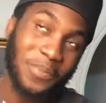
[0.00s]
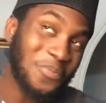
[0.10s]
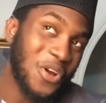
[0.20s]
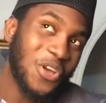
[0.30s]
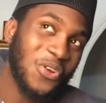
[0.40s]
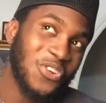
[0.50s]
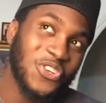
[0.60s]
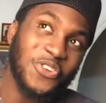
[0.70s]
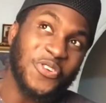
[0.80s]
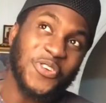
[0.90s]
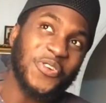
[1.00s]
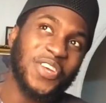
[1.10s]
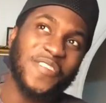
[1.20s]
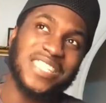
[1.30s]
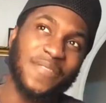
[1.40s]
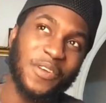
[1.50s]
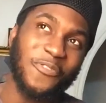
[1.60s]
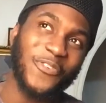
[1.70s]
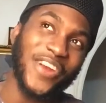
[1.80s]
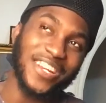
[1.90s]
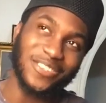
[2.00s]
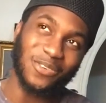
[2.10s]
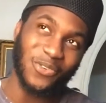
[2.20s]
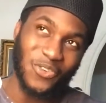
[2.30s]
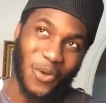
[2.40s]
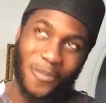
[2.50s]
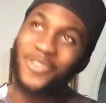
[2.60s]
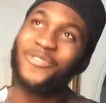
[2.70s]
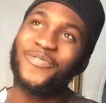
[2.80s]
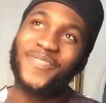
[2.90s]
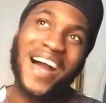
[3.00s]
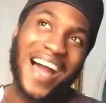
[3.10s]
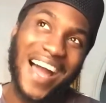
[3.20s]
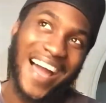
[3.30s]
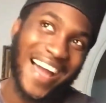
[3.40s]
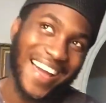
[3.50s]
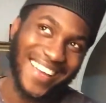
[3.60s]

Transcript: but you know, you don't, you don't give yourself enough credit. Oh, you fat.